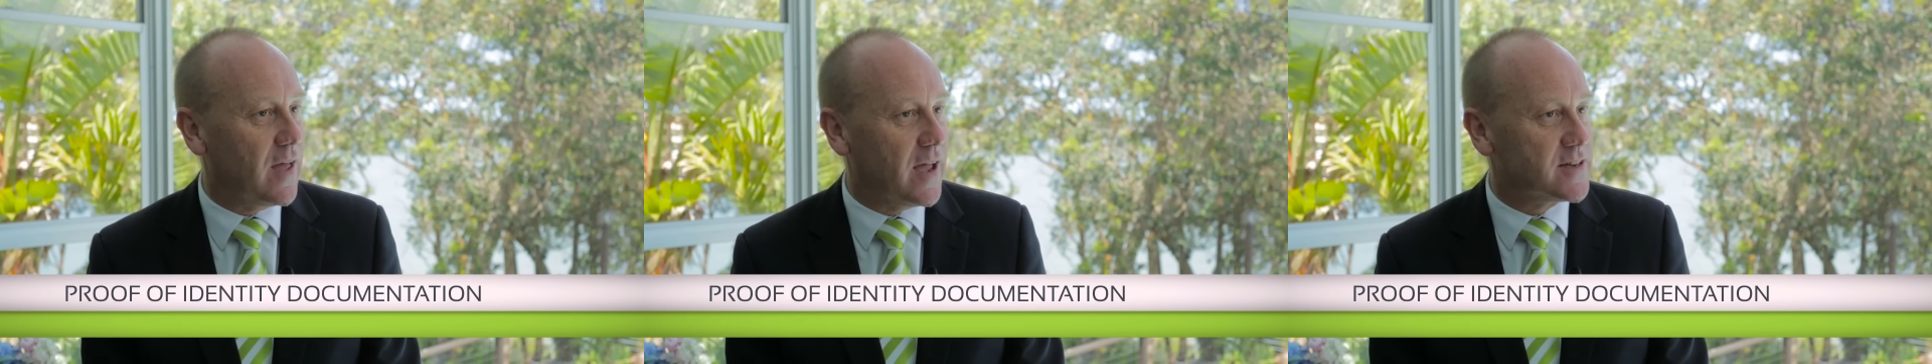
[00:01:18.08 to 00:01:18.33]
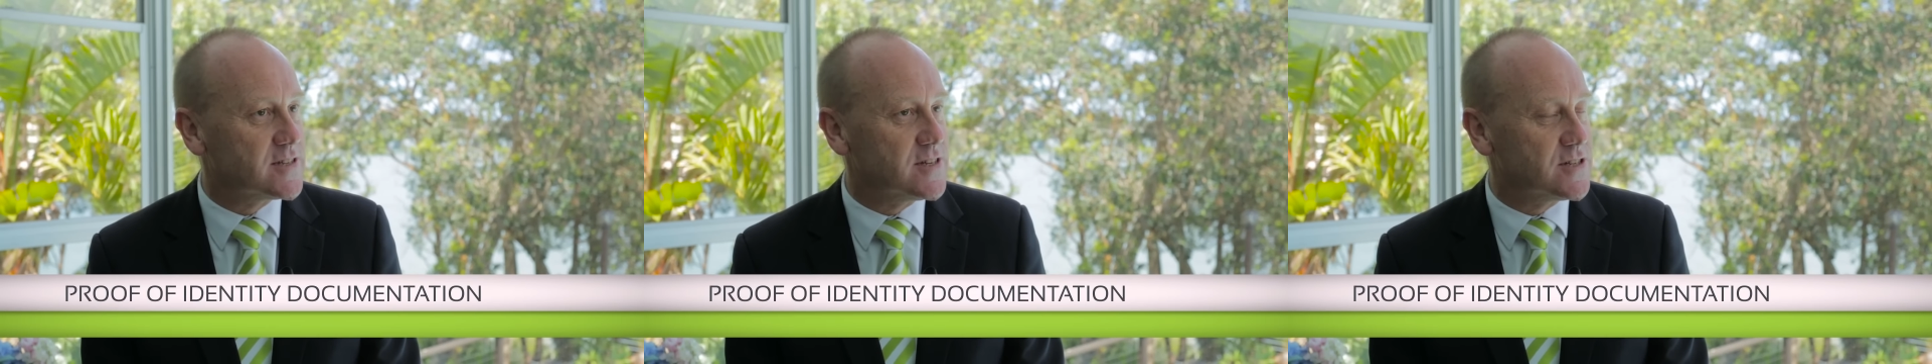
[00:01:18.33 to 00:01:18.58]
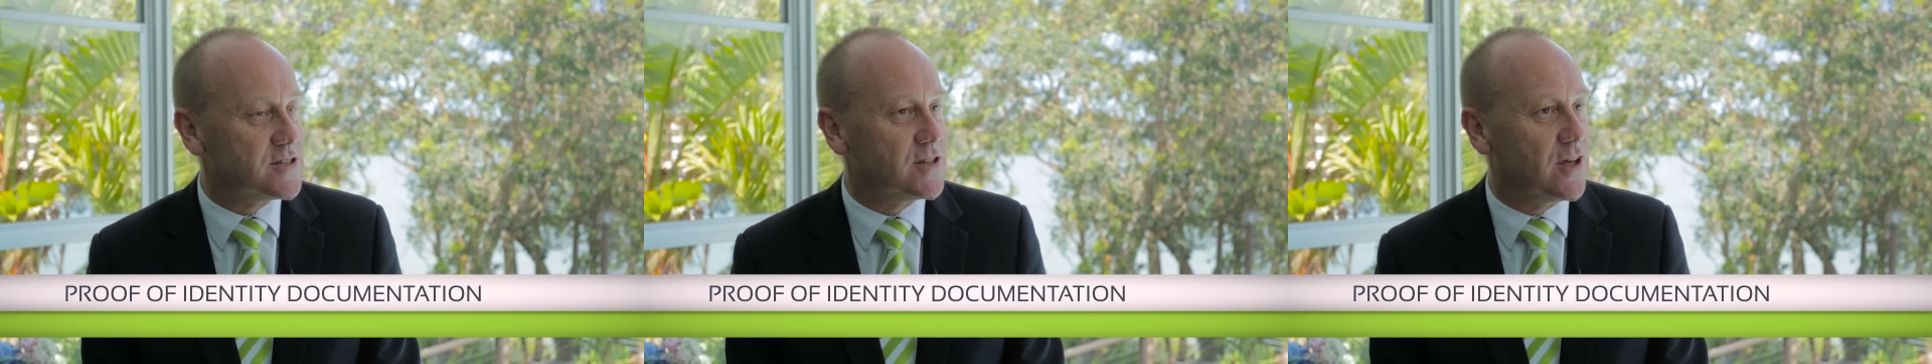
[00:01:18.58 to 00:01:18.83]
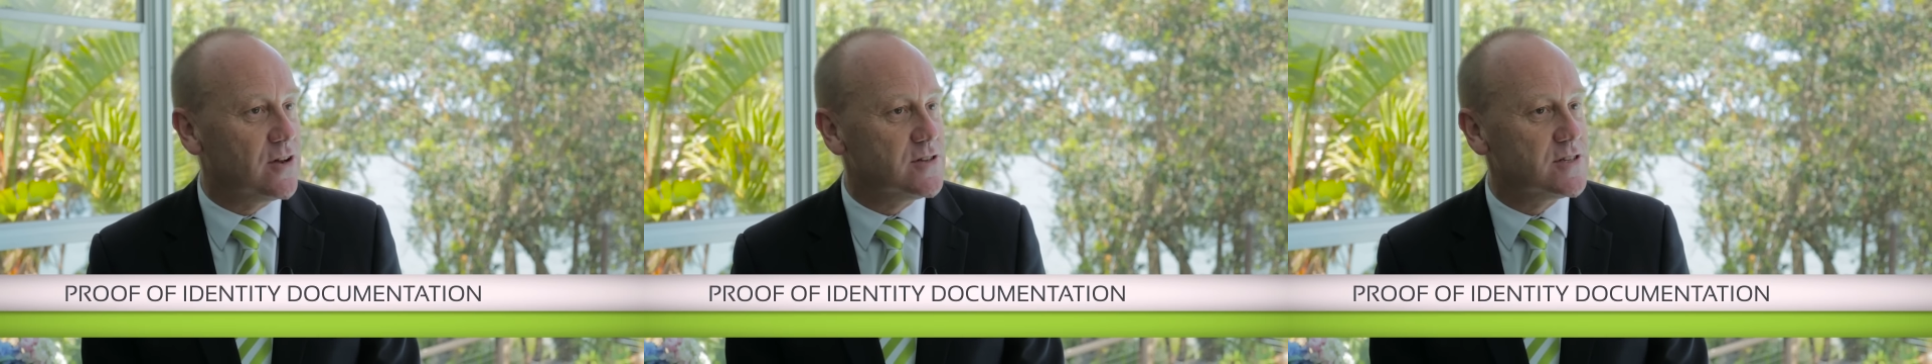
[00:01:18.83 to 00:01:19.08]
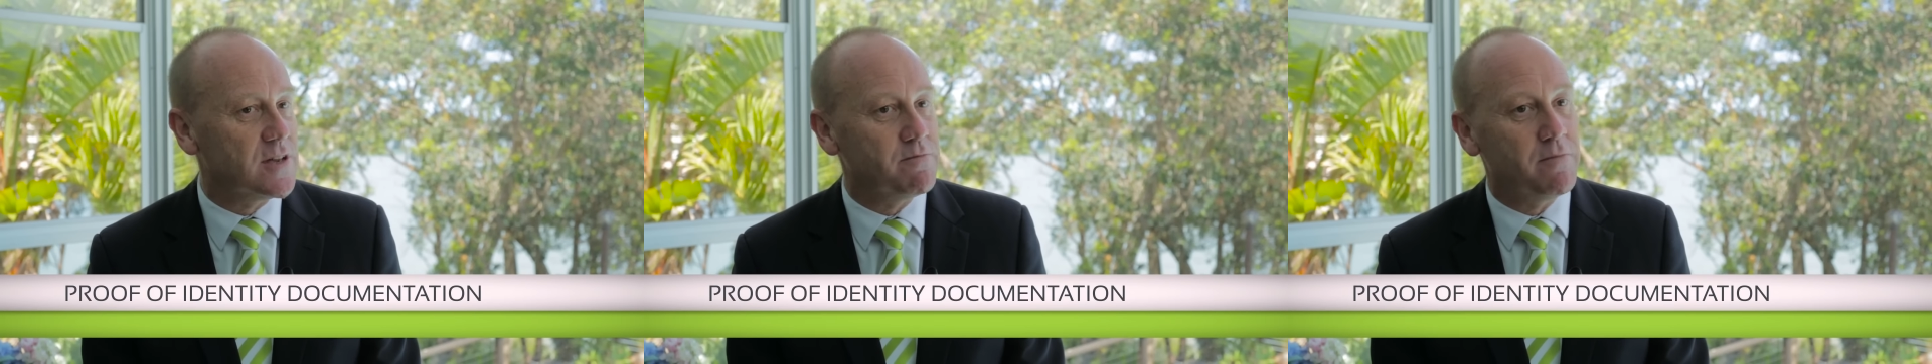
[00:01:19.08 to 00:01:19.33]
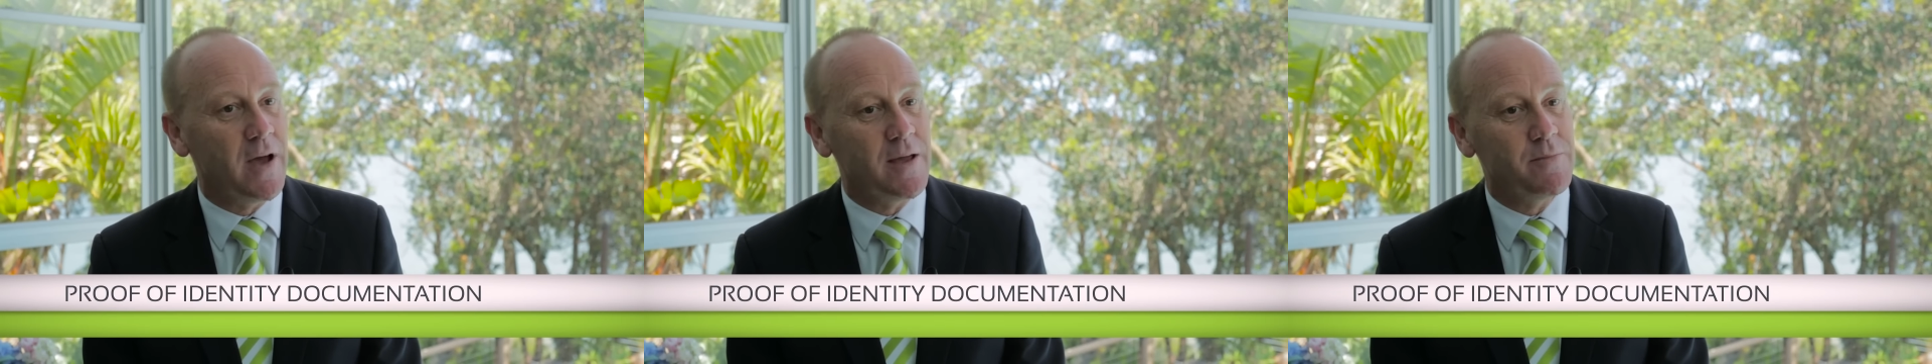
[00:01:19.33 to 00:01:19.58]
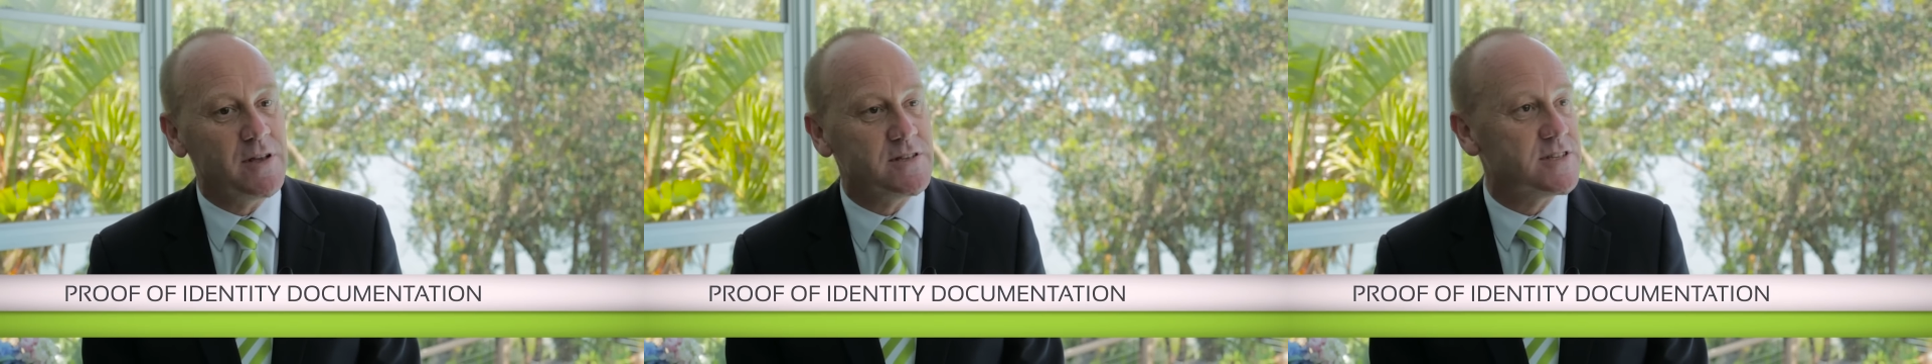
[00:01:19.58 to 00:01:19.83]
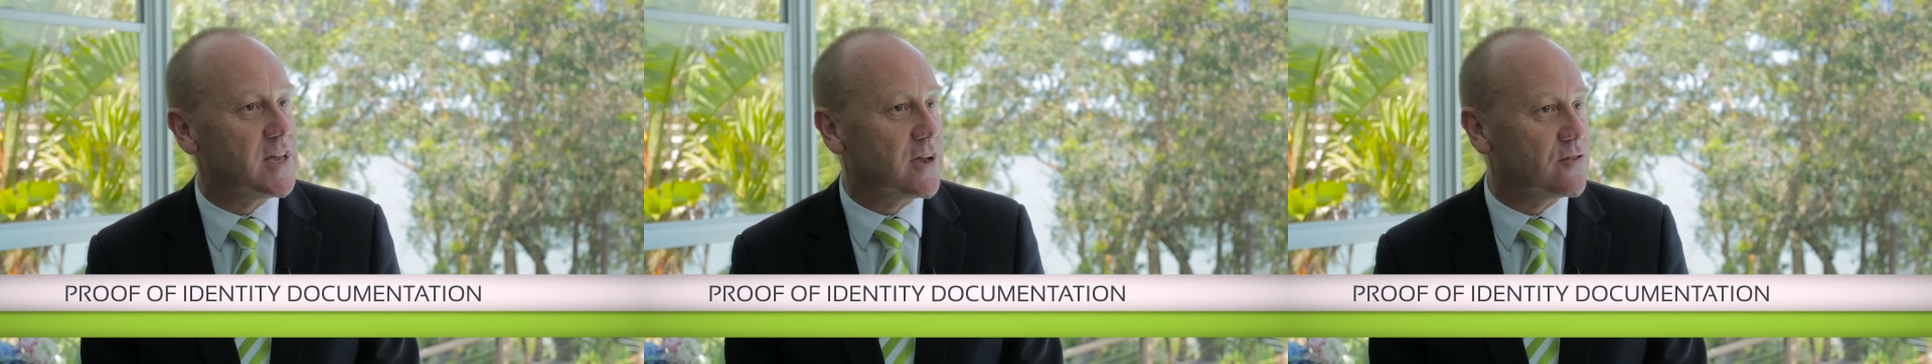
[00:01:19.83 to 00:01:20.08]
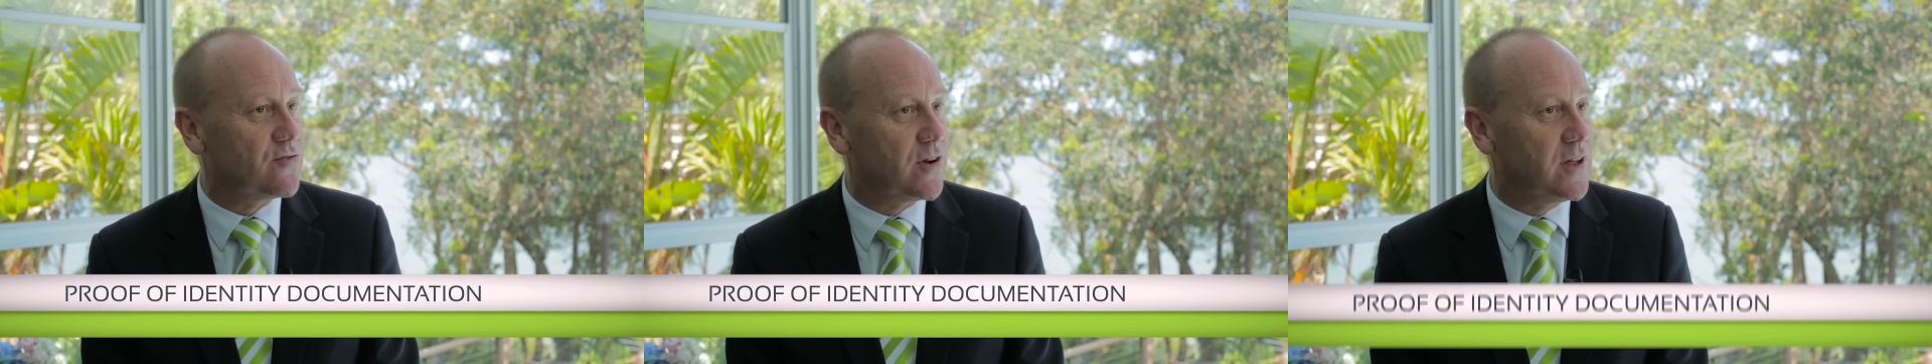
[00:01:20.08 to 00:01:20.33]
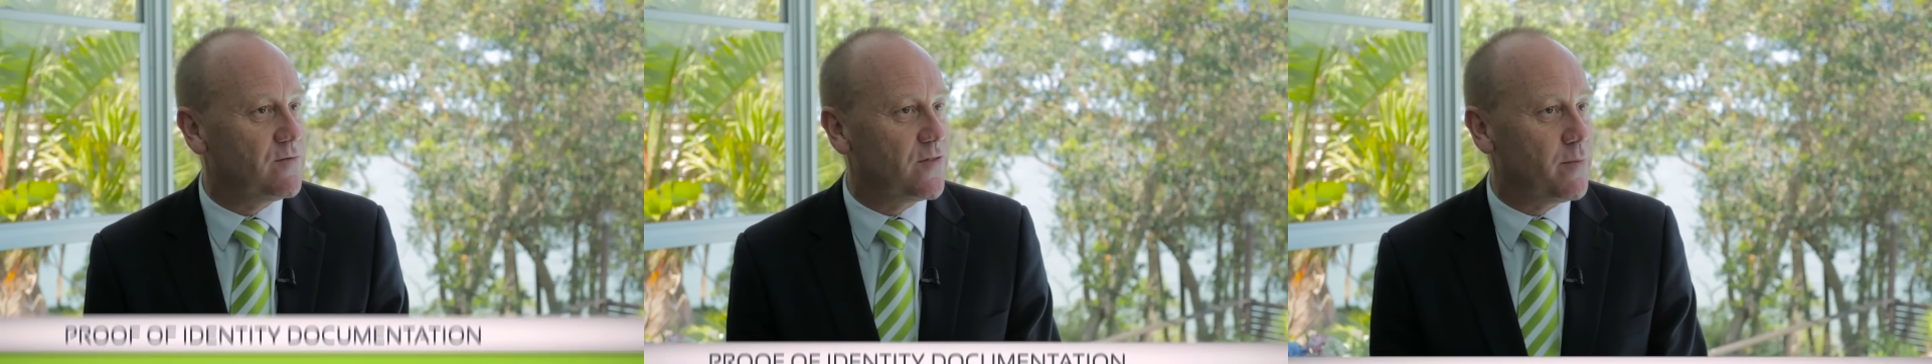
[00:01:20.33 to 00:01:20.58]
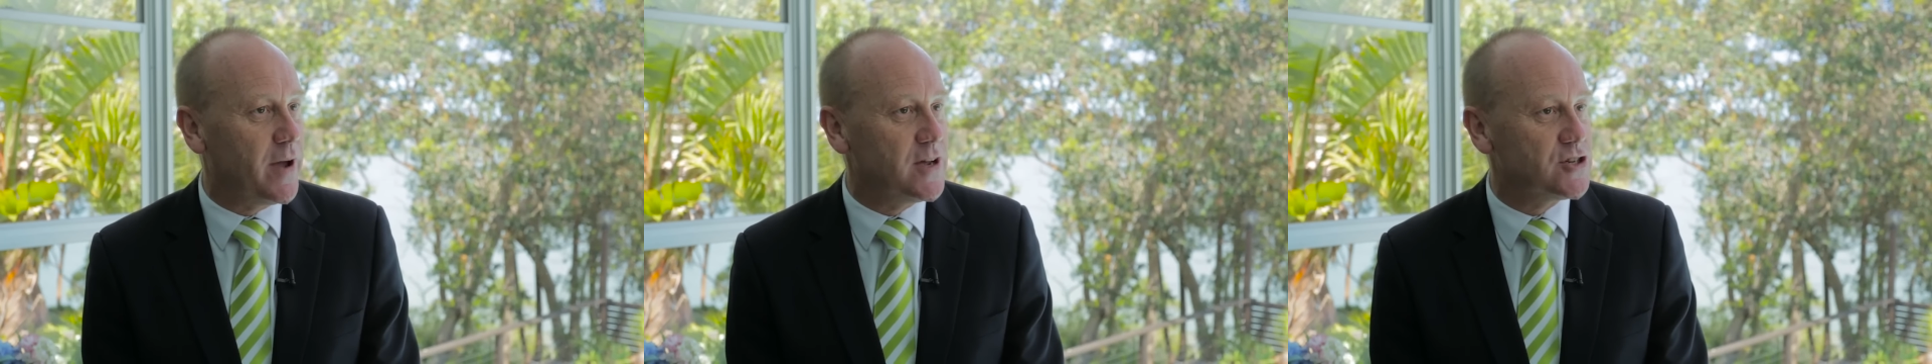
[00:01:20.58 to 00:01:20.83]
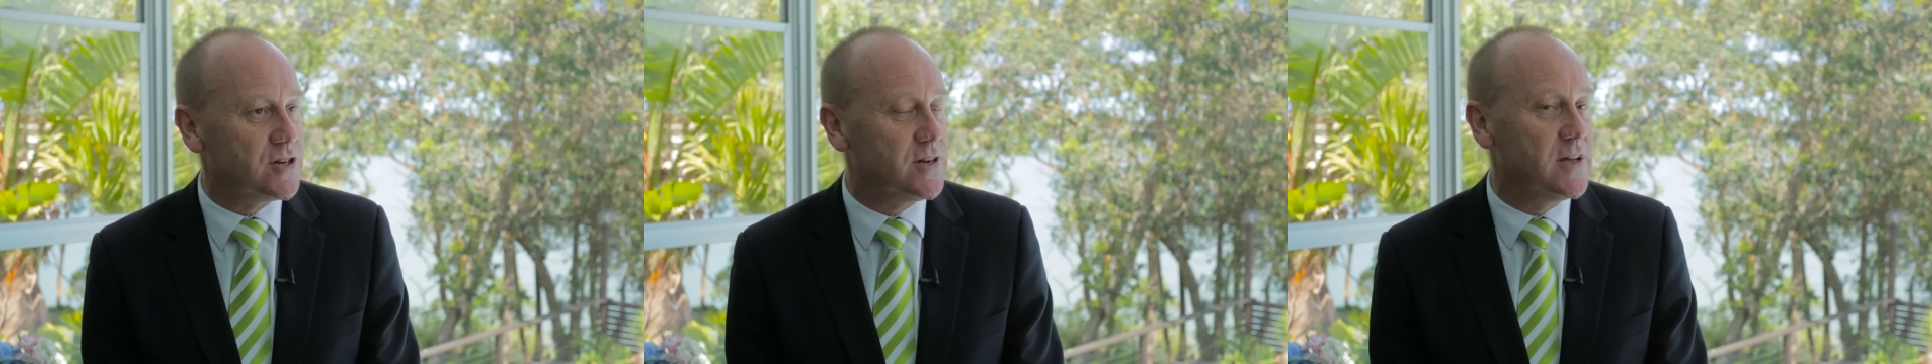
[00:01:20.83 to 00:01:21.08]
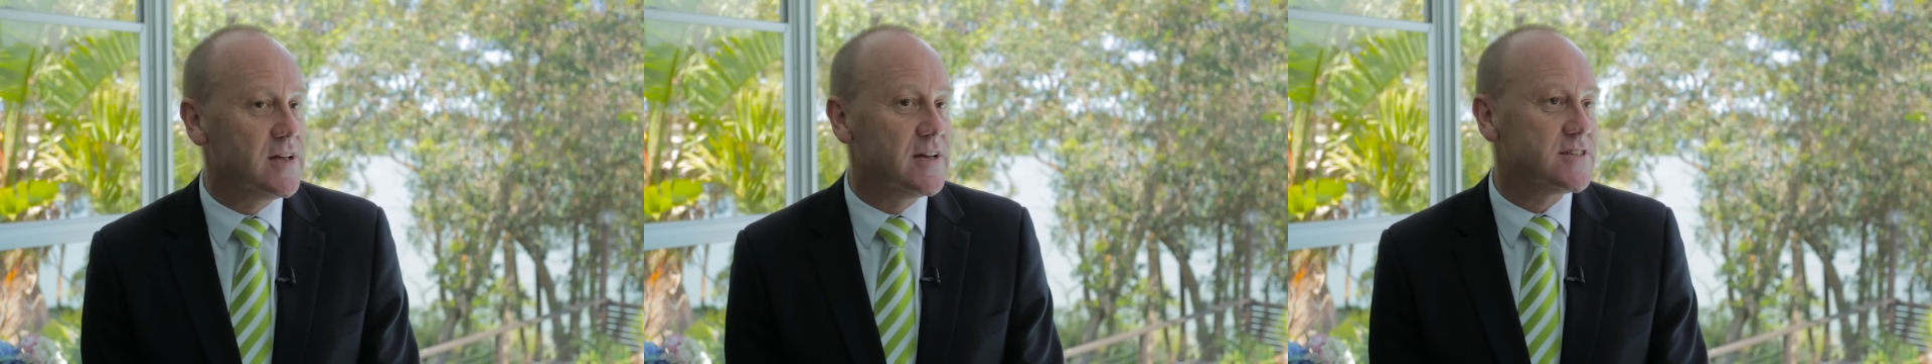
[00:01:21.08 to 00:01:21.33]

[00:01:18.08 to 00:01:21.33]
access to those, it may be secondary information